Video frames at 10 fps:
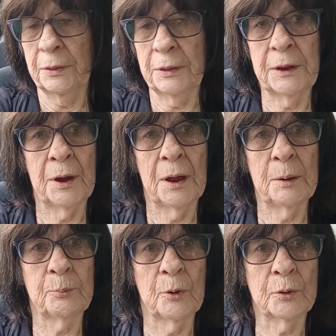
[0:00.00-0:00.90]
and I
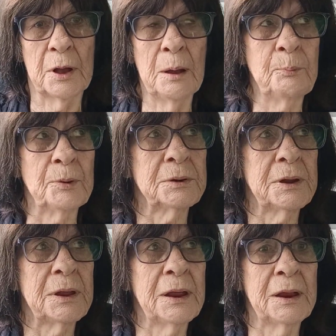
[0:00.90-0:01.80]
broke up,
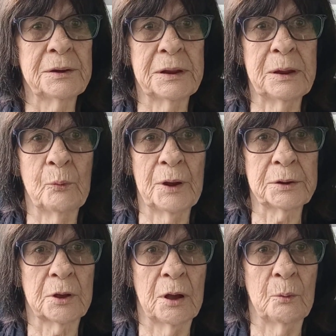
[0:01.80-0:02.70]
and he went
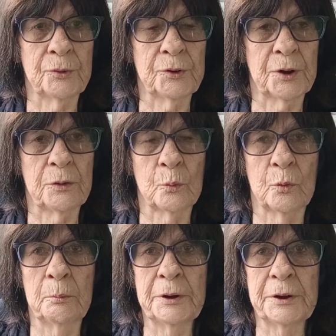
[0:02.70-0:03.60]
and got with another
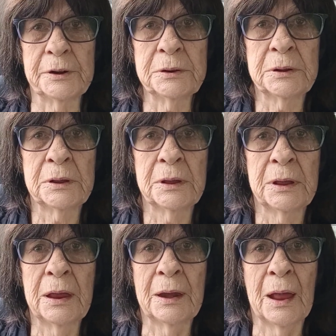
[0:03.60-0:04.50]
woman, and
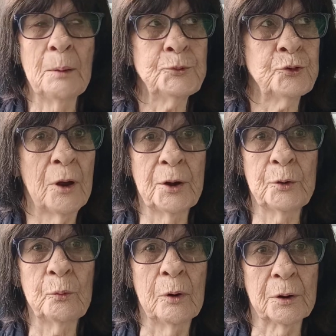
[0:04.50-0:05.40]
I'm trying to
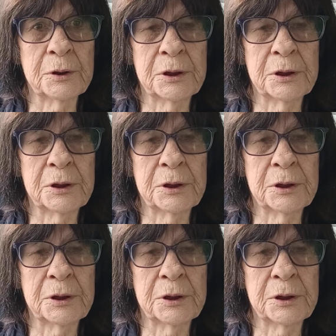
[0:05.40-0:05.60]
work,